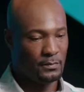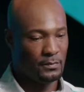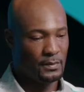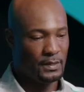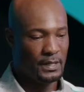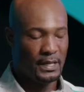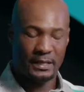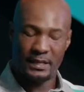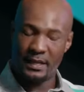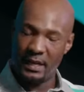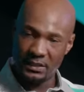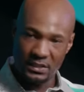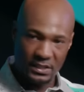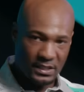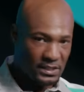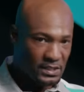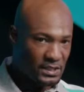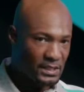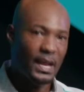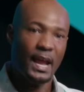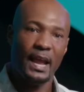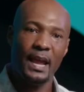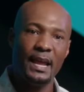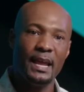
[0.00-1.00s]
It doesn't
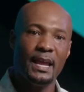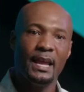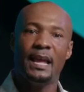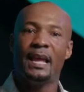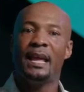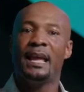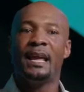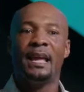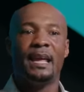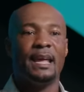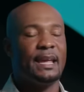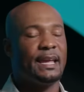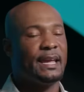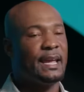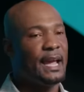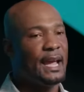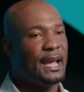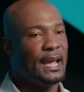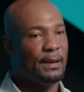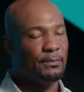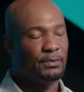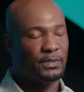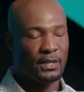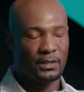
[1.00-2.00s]
say he
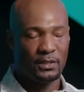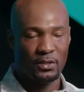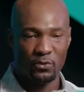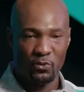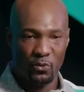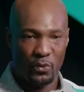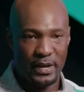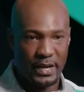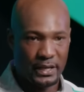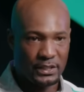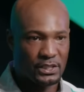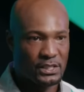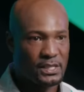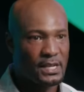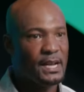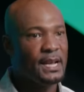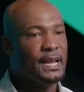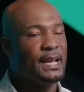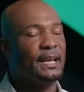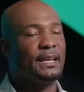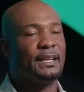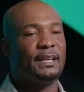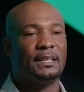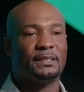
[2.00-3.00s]
came to the rich,
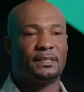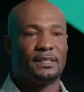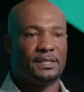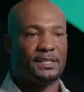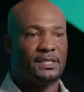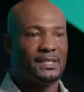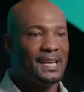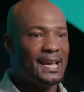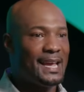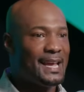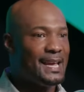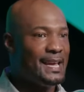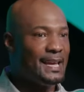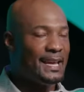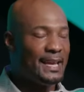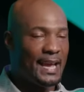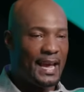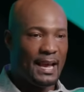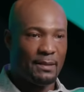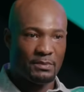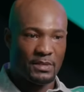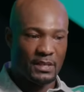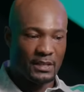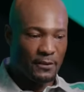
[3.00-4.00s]
it doesn't say he
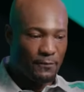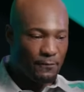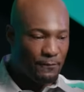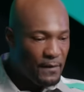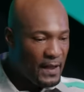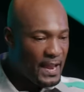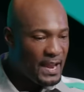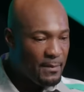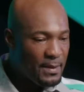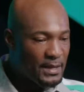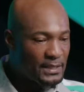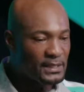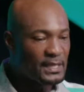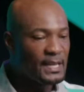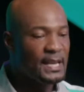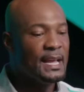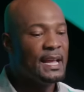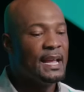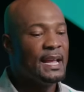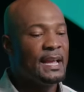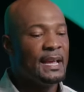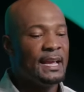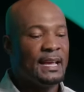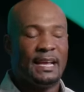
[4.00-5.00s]
came to the famous.
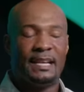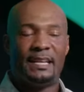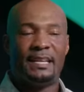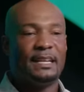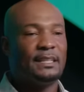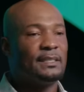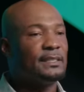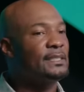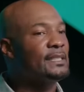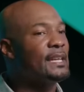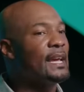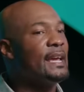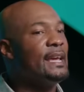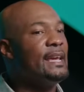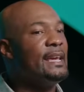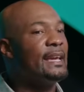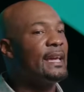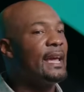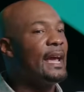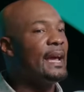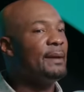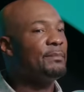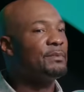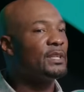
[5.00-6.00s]
It didn't say he
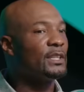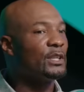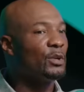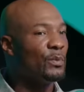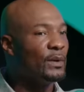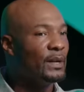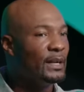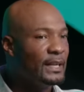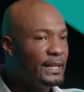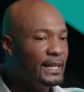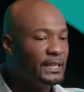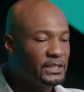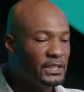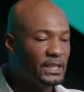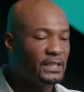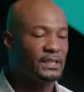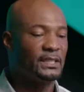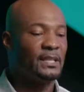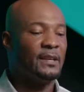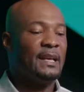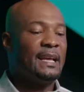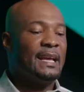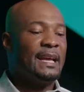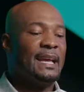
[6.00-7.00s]
came to the religious.
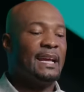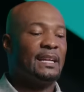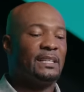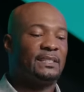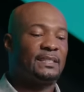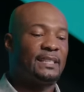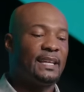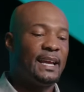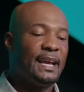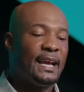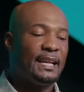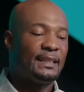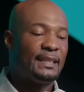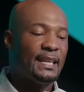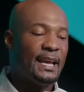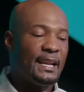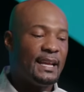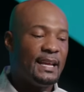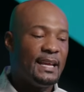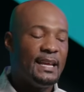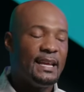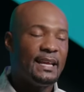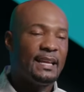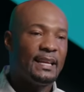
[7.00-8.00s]
It said that
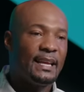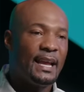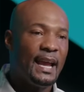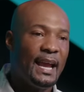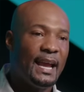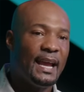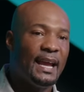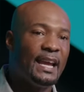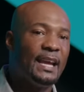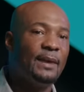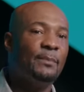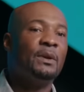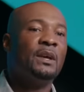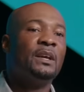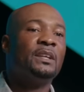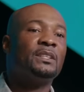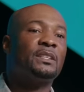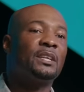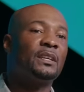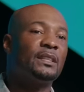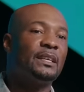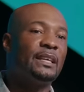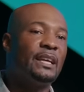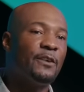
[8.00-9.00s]
he came
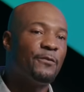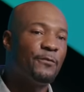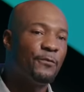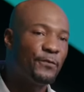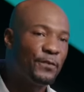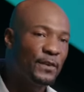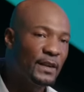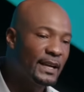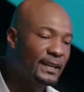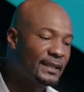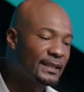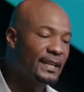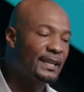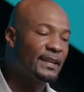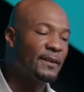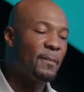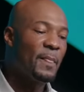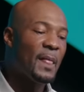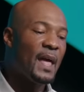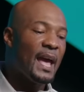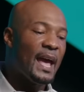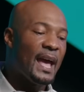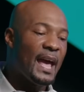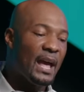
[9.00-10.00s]
to the afflicted
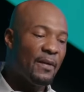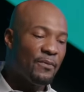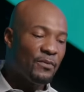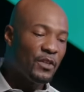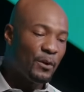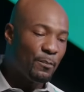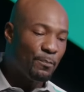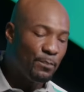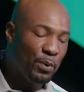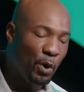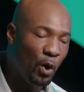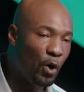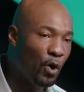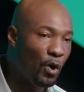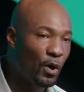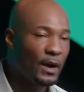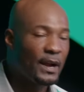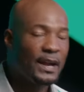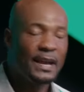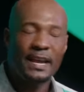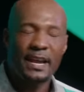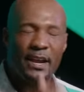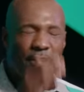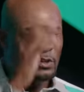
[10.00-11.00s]
and the poor.
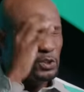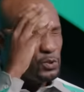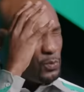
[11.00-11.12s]
Here's